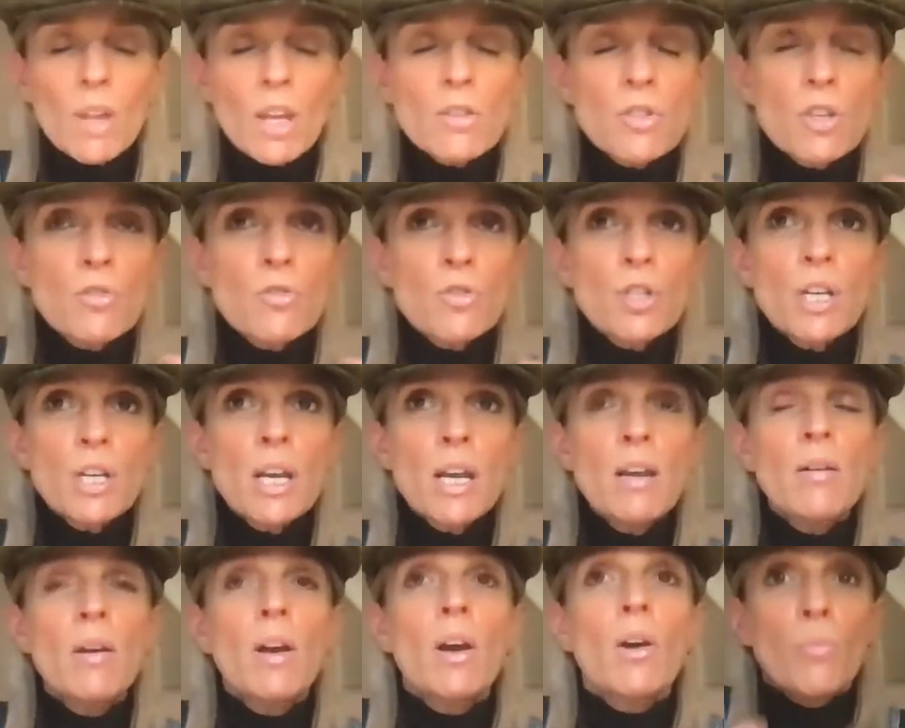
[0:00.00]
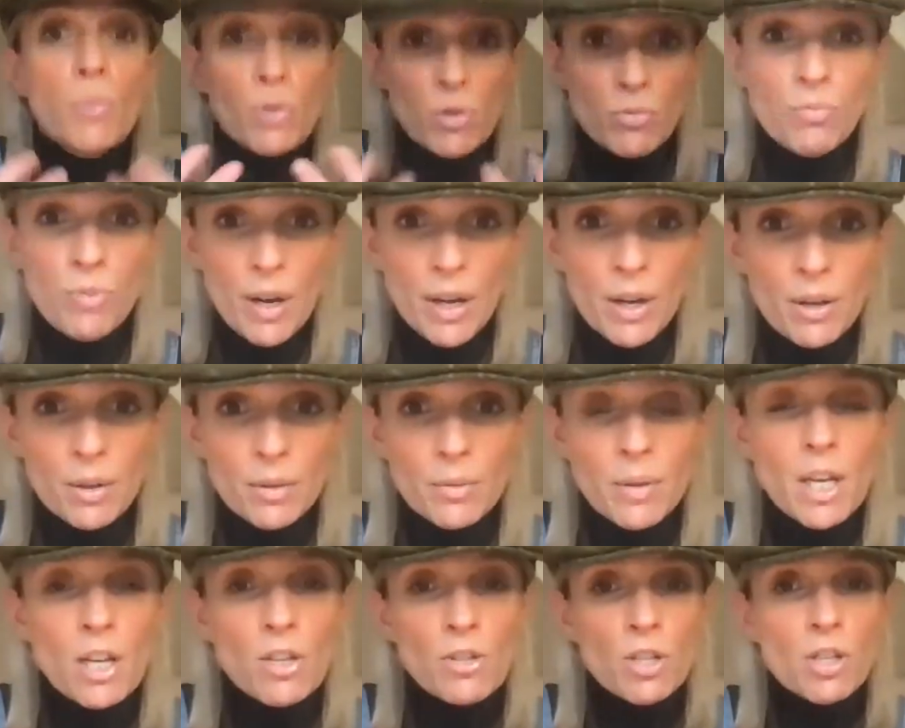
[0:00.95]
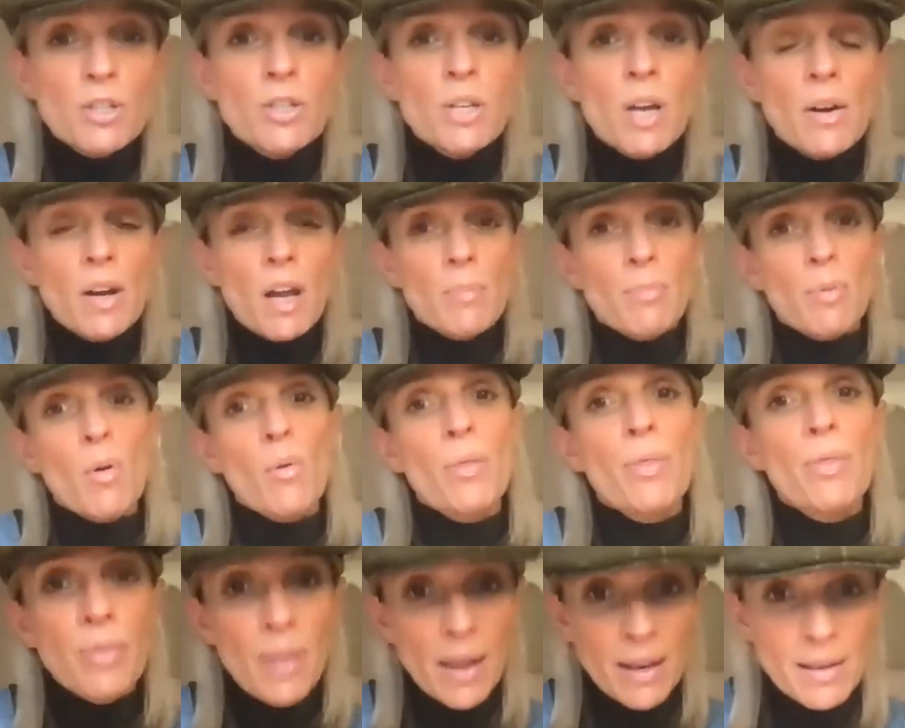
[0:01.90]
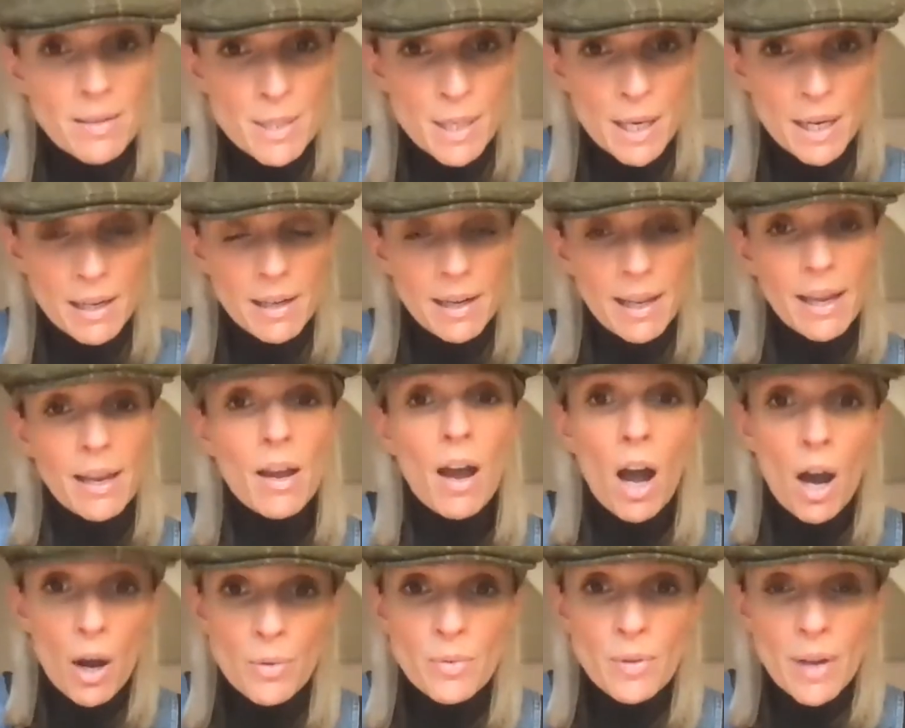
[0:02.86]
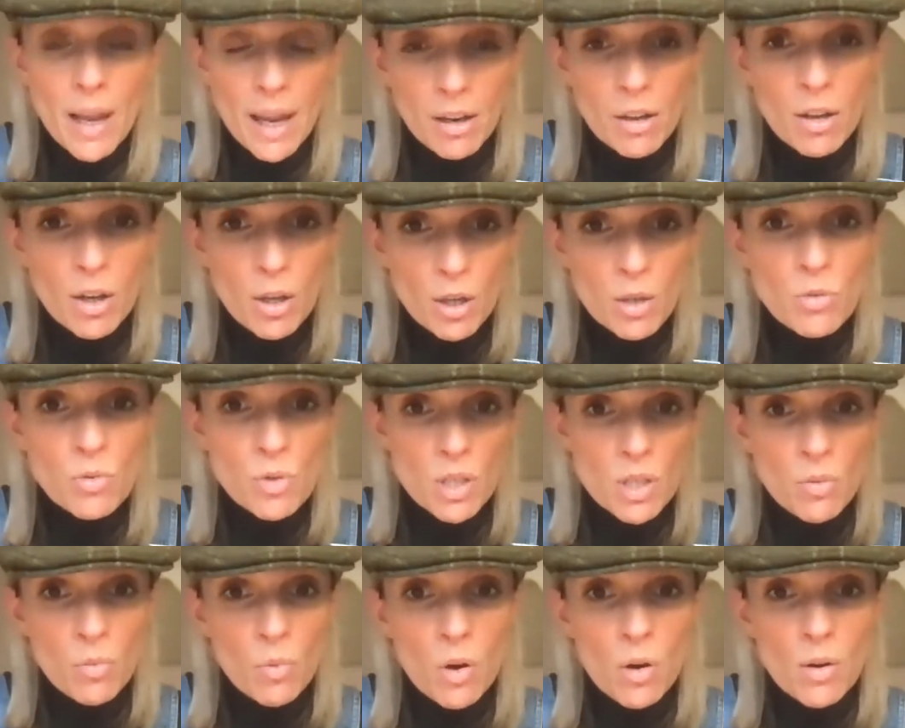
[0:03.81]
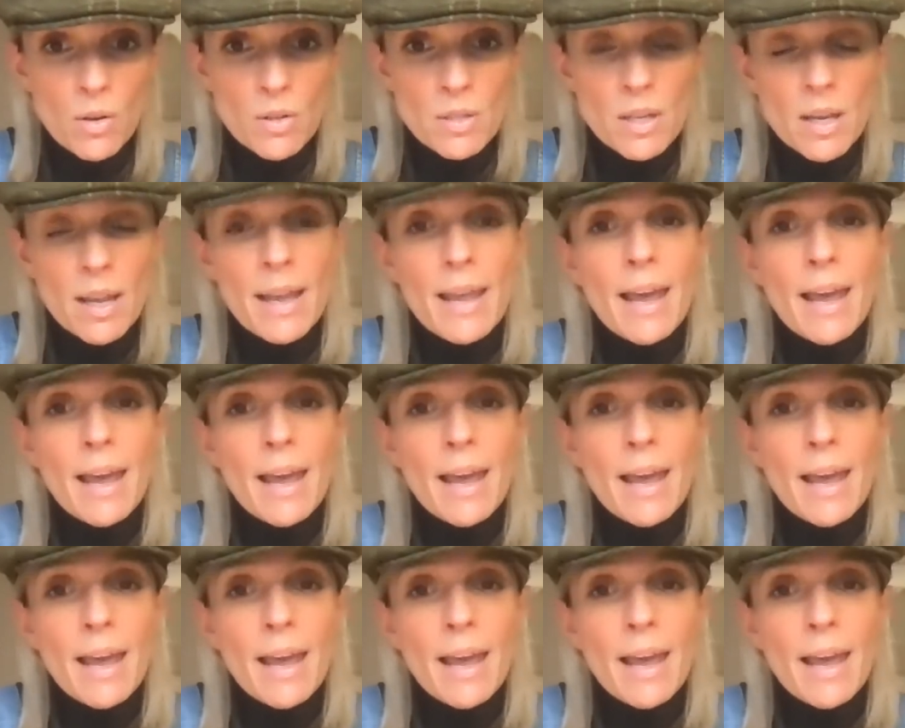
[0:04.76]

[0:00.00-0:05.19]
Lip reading: So she was real. She showed up authentically, owning who she was.